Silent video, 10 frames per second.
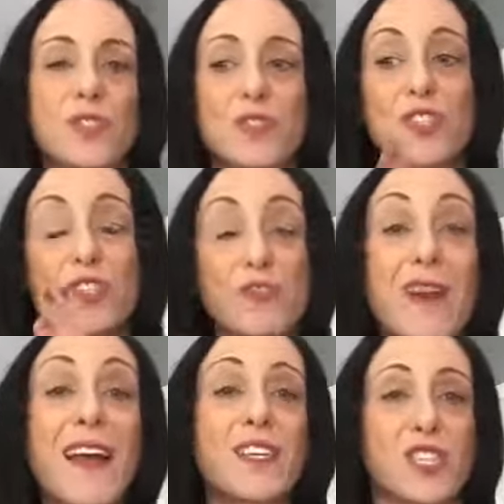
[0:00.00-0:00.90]

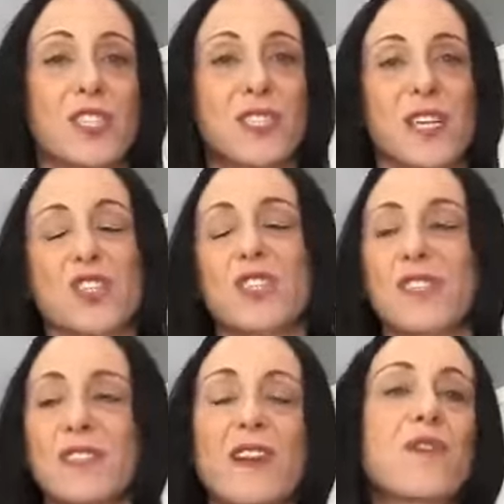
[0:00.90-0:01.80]
strategy session,
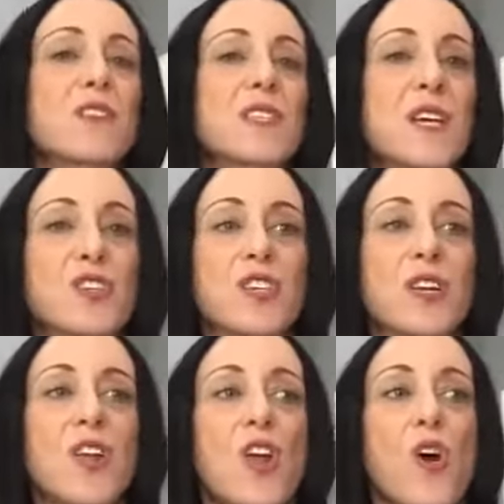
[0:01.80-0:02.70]
discovery session,
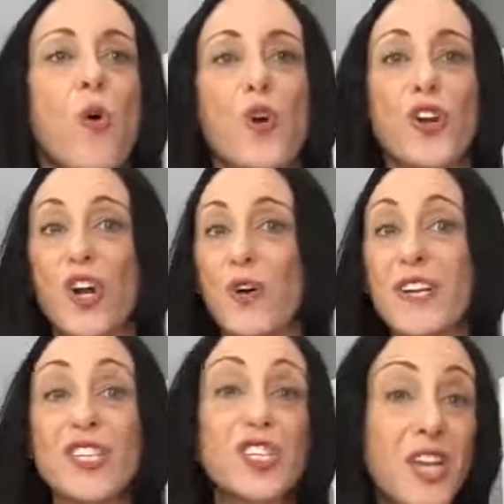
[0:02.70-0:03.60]
or to go
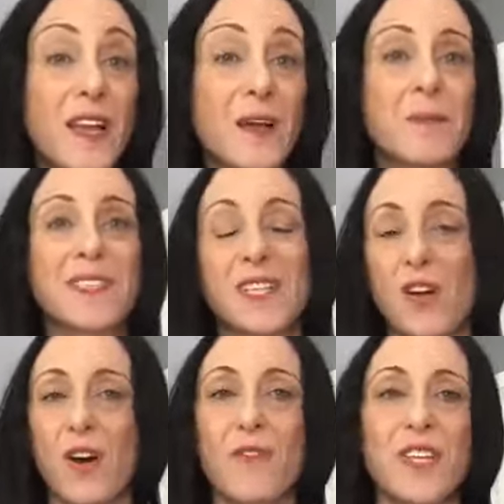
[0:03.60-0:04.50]
to gyms and
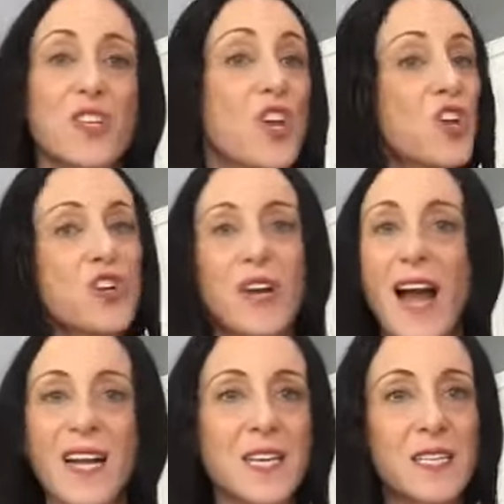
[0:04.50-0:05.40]
all this, you're
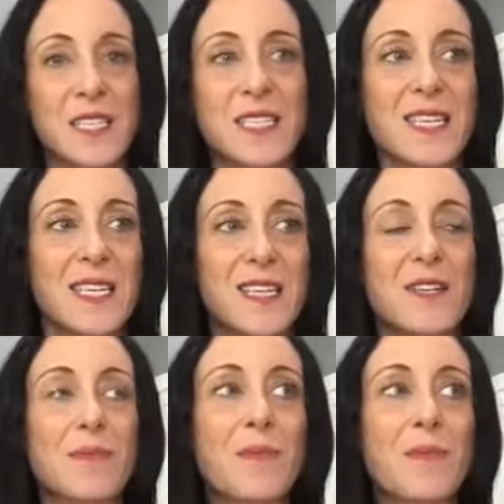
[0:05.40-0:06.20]
not gonna see